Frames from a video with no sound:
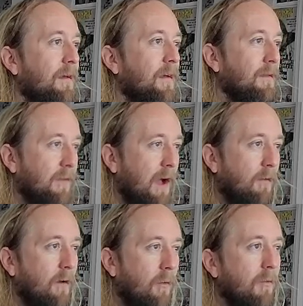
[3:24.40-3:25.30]

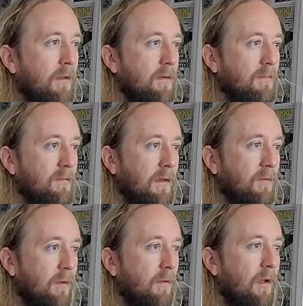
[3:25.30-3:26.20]
Down only
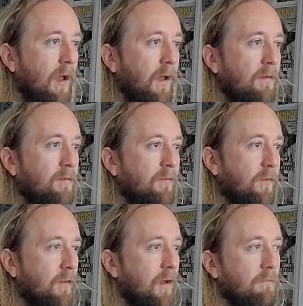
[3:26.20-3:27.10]
is okay. And so
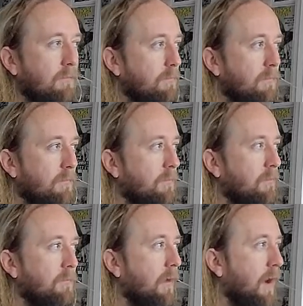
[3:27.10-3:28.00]
for like,
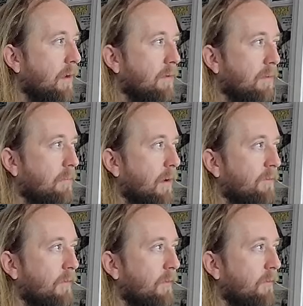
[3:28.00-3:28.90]
I don't know, my
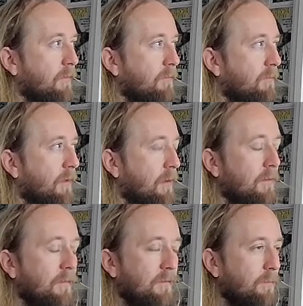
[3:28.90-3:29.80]
first 10
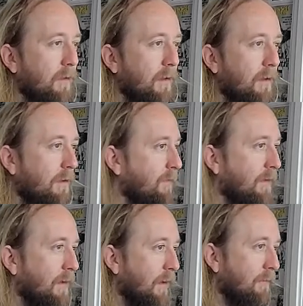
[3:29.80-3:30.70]
years of playing, I don't
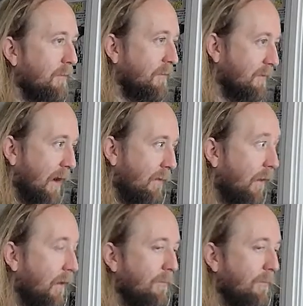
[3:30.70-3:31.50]
think I ever did down-up.